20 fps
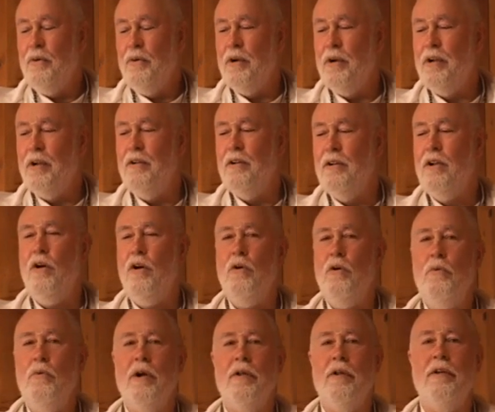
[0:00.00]
We're going to
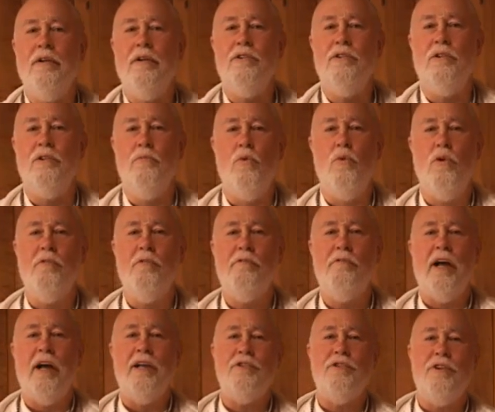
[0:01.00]
go where there's more
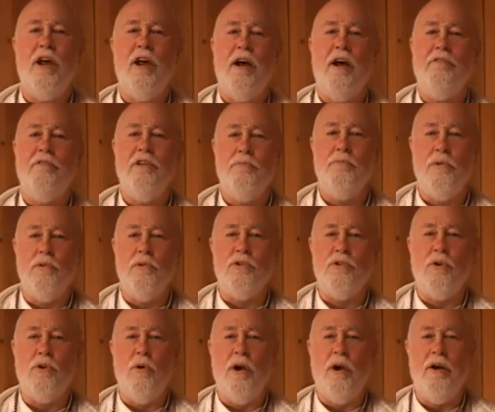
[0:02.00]
Vaishnavas per
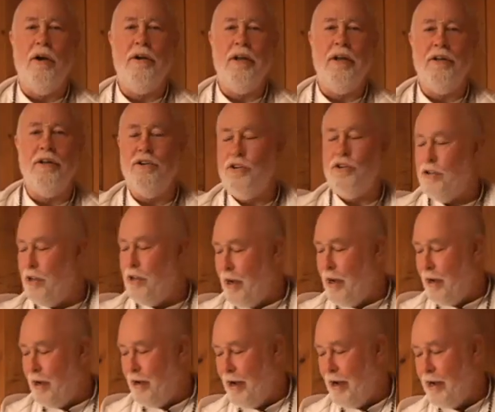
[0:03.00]
square inch
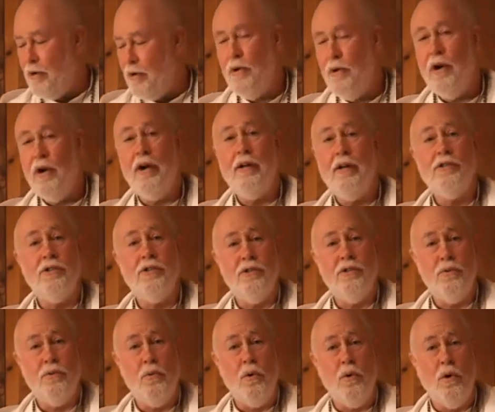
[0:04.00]
than anywhere else
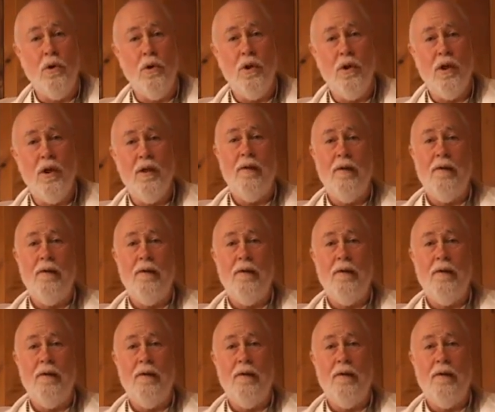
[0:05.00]
in the world,